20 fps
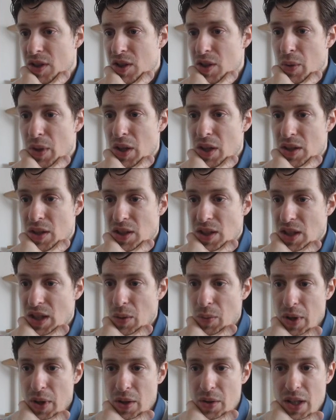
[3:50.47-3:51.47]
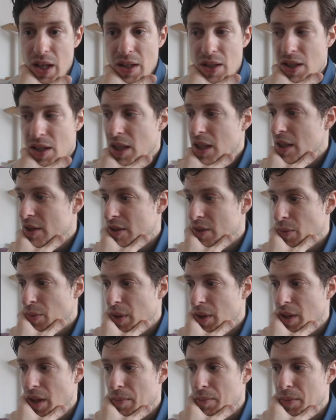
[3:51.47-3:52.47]
So we got someone who can dig and
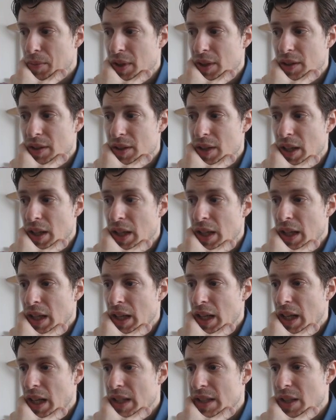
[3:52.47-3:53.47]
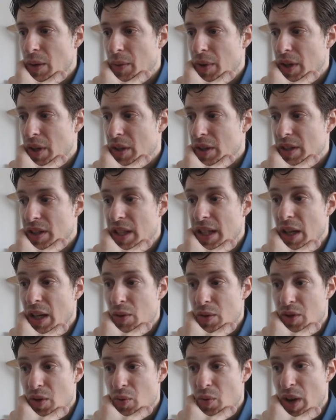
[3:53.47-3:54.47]
someone who can build, and someone he can
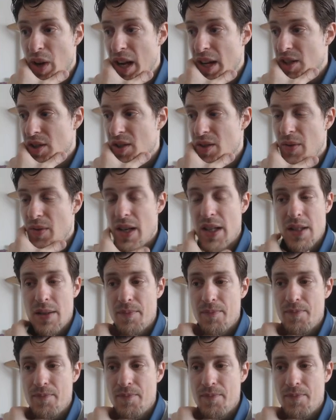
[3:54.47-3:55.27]
also ranch, right?